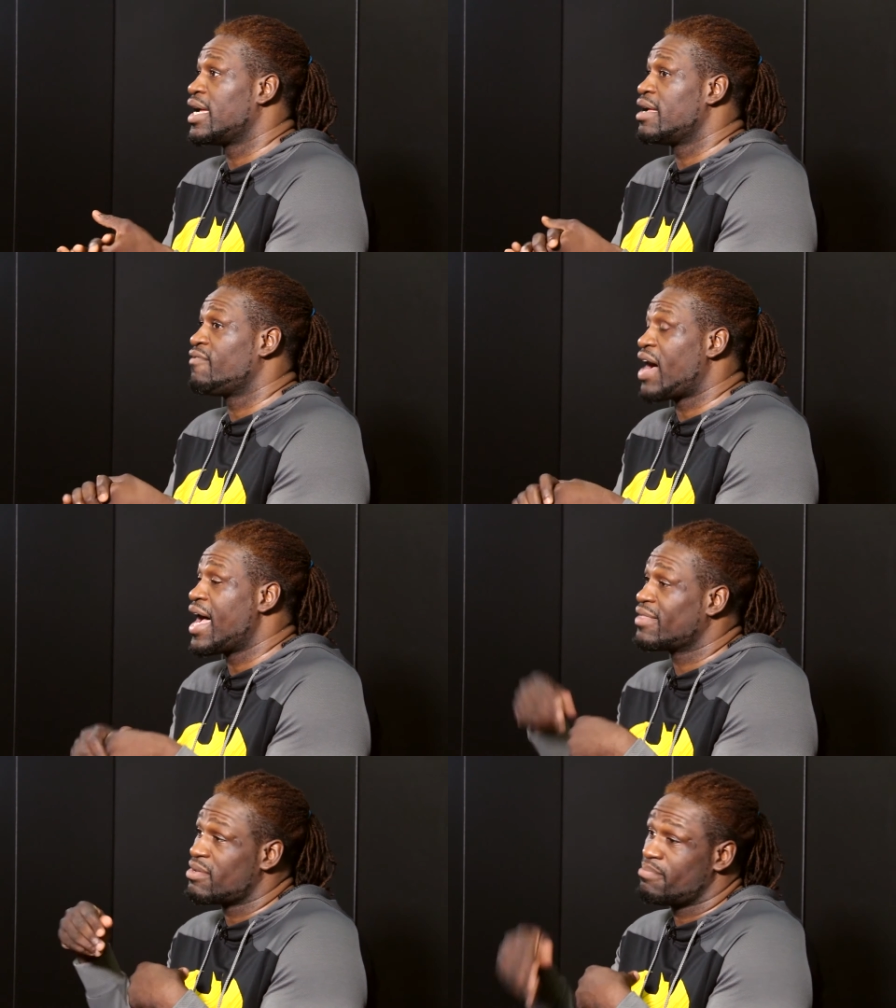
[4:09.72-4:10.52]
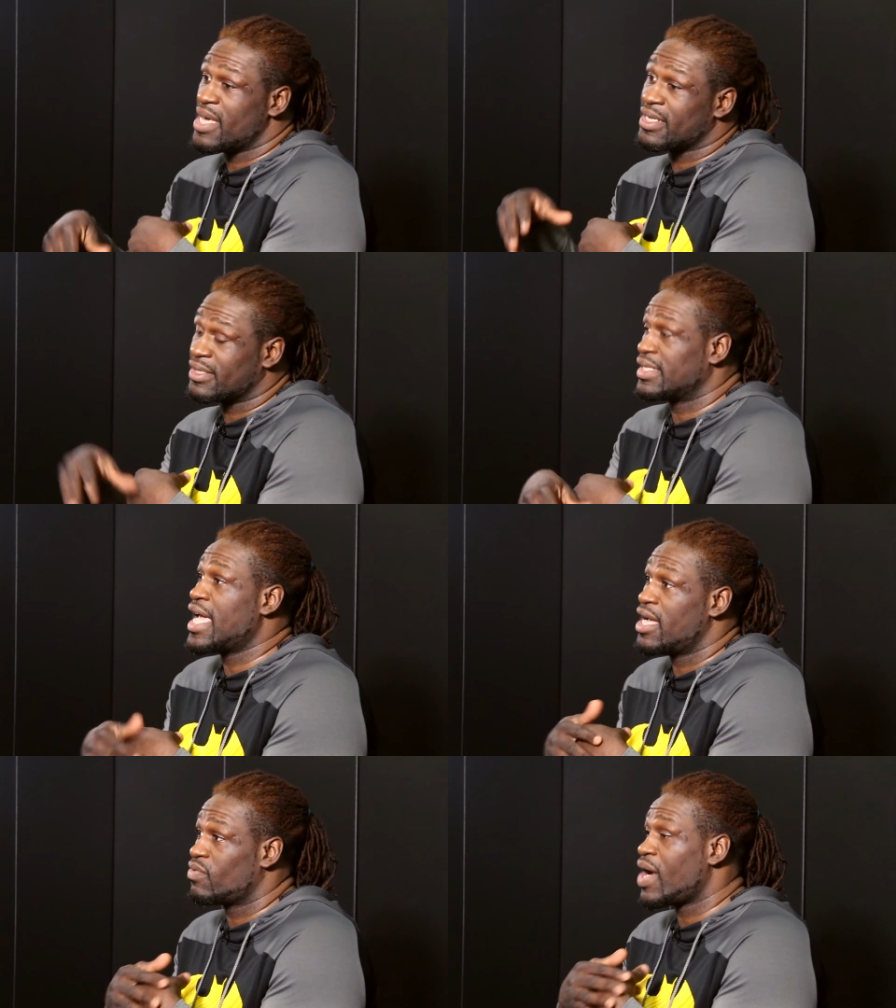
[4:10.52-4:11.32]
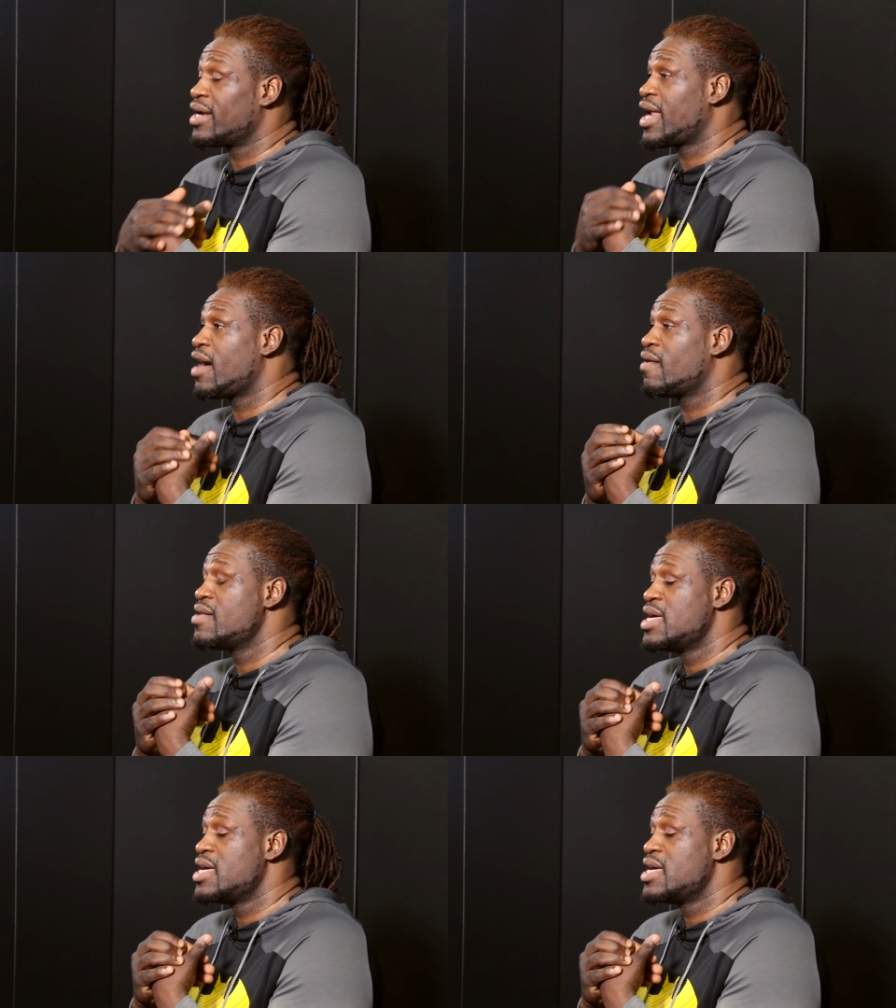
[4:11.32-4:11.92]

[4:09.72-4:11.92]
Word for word: If I have to make a stand right now.